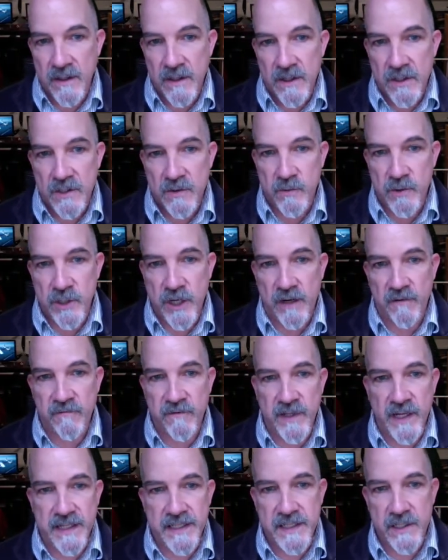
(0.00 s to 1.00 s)
So we're talking
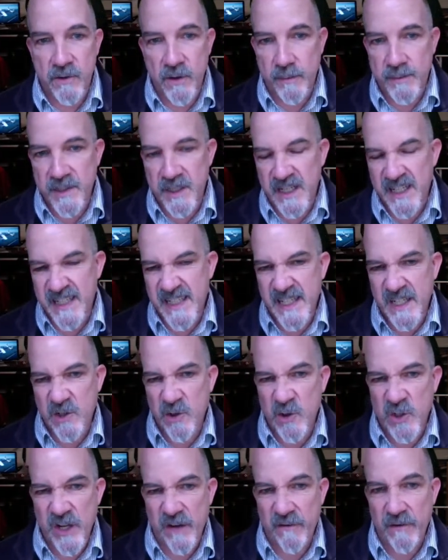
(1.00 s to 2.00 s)
flights that are up to like 600 or
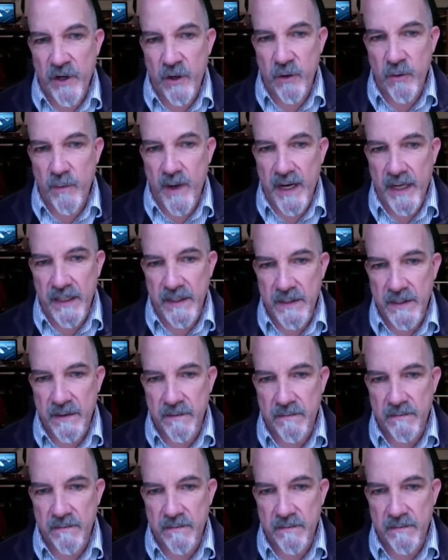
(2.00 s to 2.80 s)
700 miles.